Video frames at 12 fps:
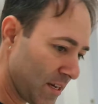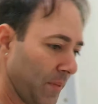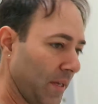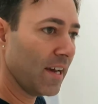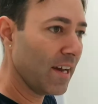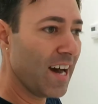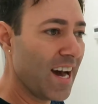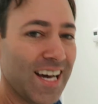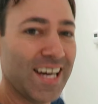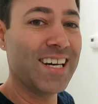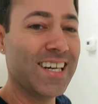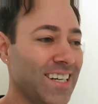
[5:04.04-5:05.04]
get me?
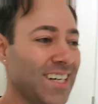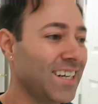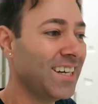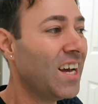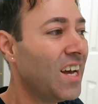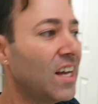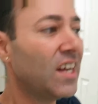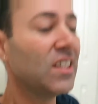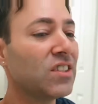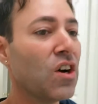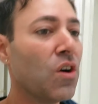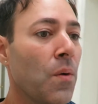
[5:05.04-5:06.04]

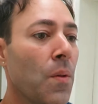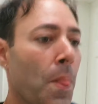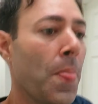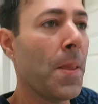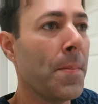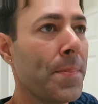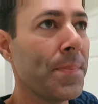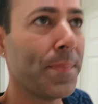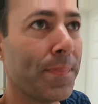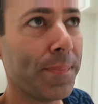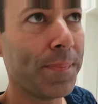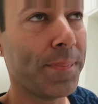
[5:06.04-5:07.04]
So
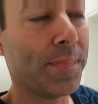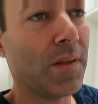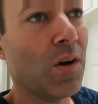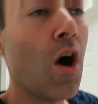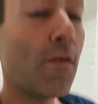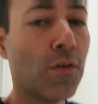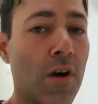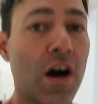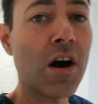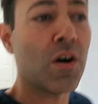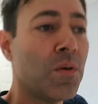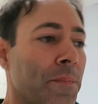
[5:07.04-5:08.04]

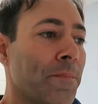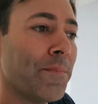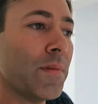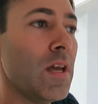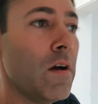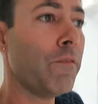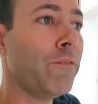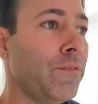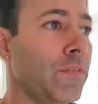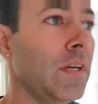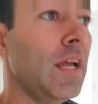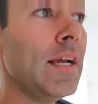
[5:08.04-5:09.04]
overall,
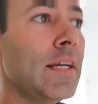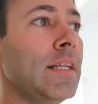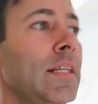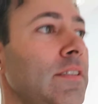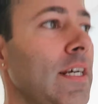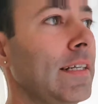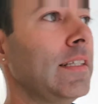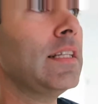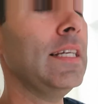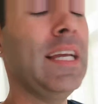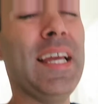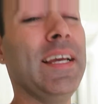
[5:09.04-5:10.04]
if it can
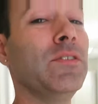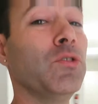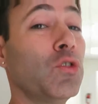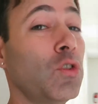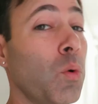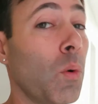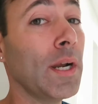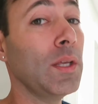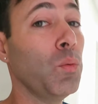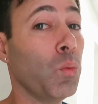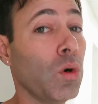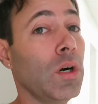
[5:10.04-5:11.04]
technically handle
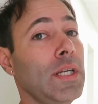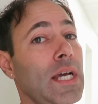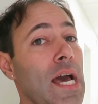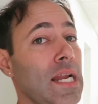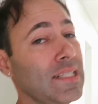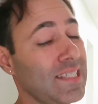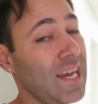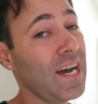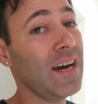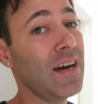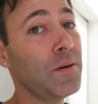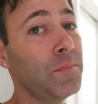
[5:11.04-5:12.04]
21 at a
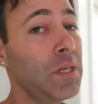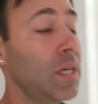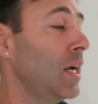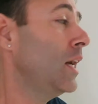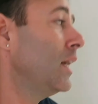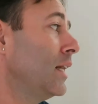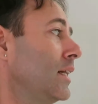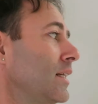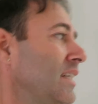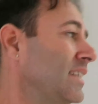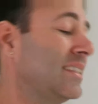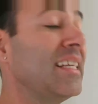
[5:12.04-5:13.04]
time,
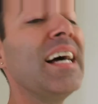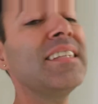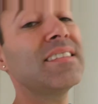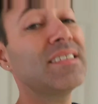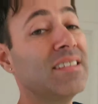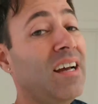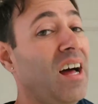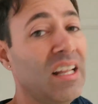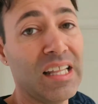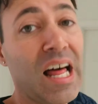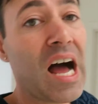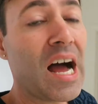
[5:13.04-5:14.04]
that's
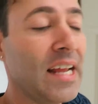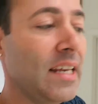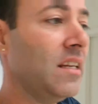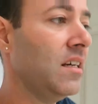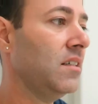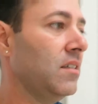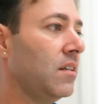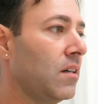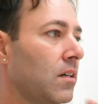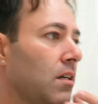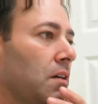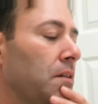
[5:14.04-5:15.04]
a lot.
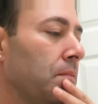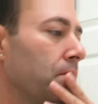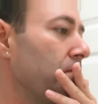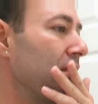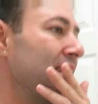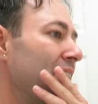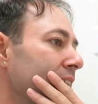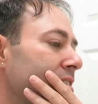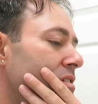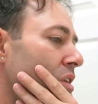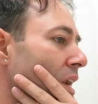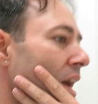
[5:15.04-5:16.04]
You're
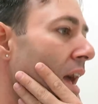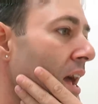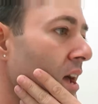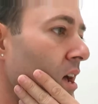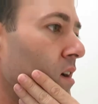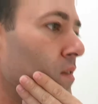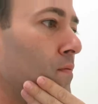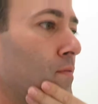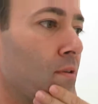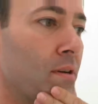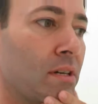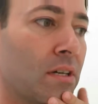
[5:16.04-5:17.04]
not gonna have,